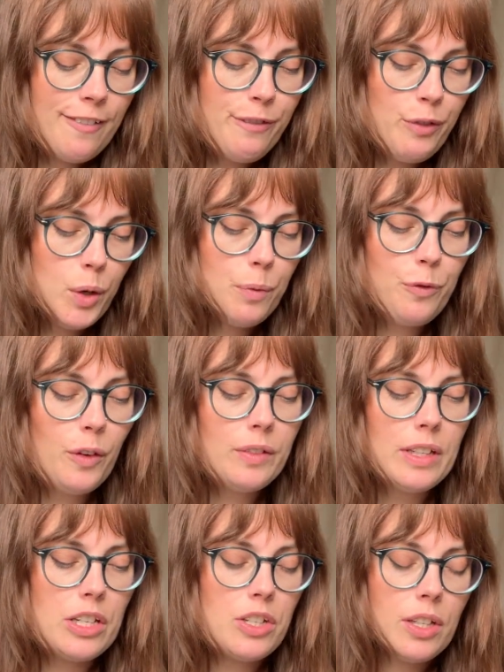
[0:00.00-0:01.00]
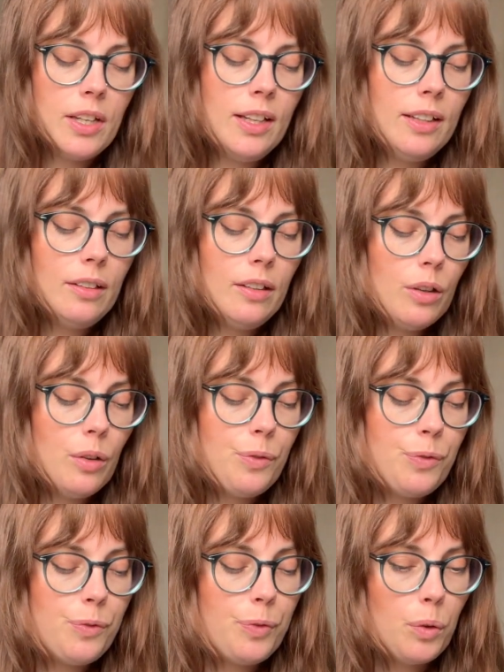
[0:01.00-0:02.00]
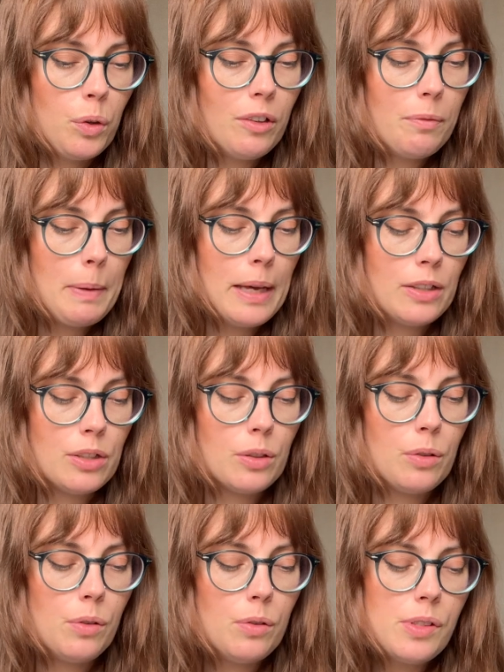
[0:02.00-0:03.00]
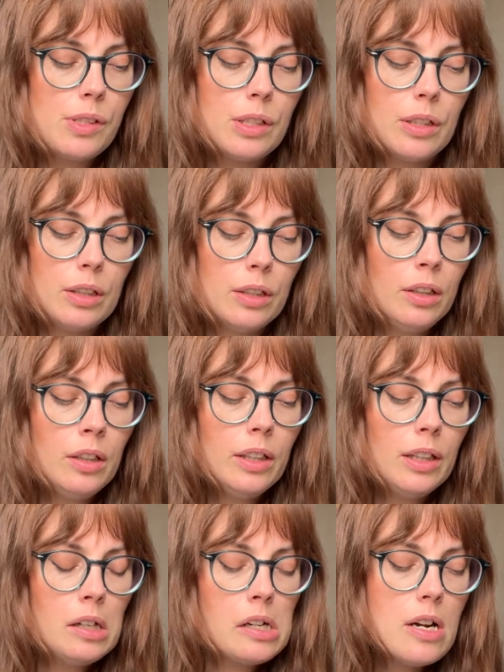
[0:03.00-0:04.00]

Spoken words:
Firm foundation, Four of Pentacles, good.